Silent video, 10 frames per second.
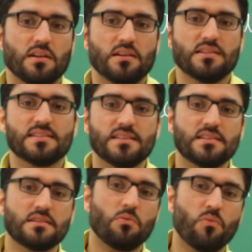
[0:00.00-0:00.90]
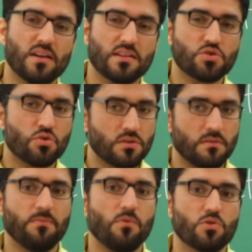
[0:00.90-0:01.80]
the system where the total
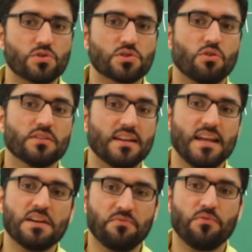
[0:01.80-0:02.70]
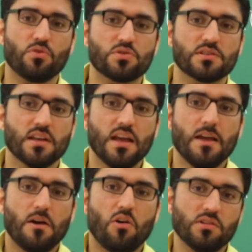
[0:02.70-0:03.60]
force or the net force
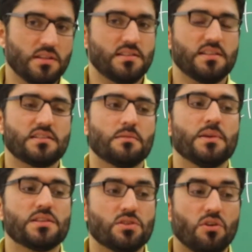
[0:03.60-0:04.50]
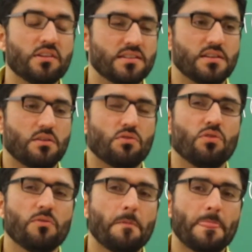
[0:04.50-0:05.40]
on the system is not
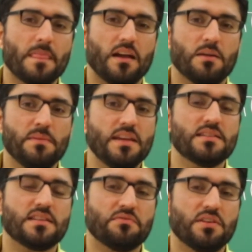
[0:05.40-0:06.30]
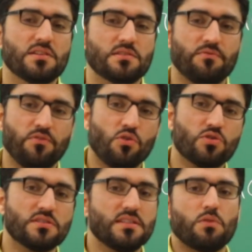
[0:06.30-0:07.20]
0, means if there is a
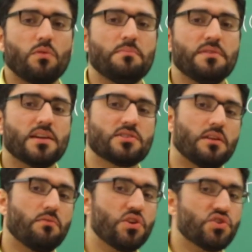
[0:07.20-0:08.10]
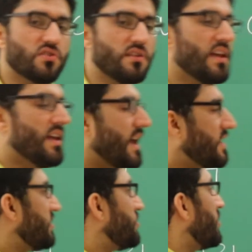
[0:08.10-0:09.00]
force there will be acceleration.
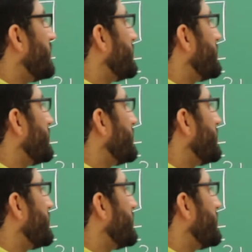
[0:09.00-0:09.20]
And the third